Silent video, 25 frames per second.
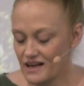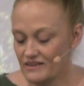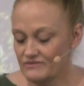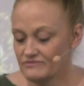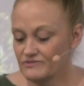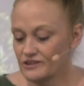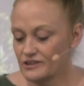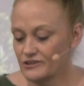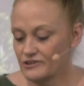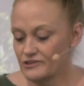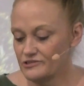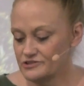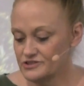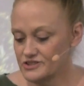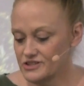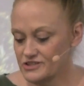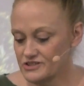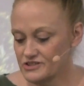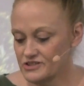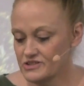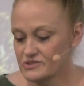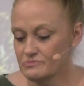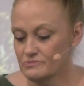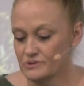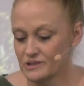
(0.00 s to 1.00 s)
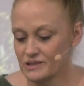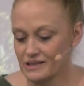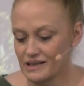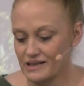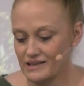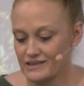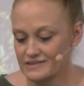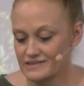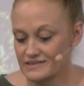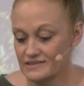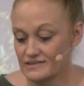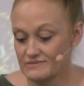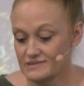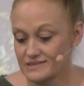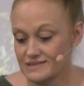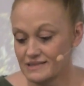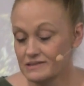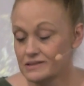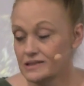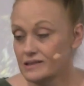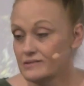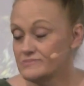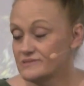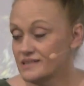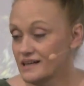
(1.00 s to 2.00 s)
I've learned to just realize.
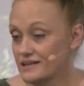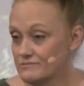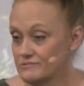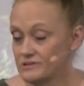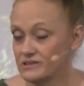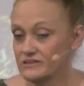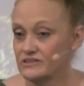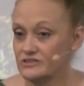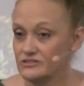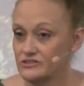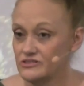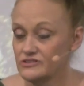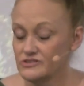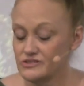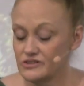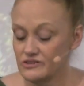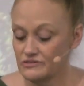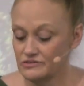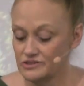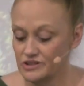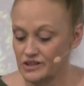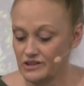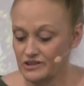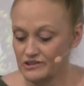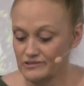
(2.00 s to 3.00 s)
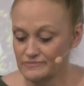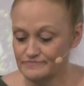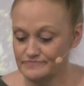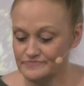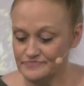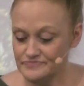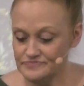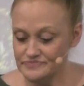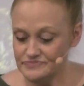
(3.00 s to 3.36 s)
Sometimes I really just don't know.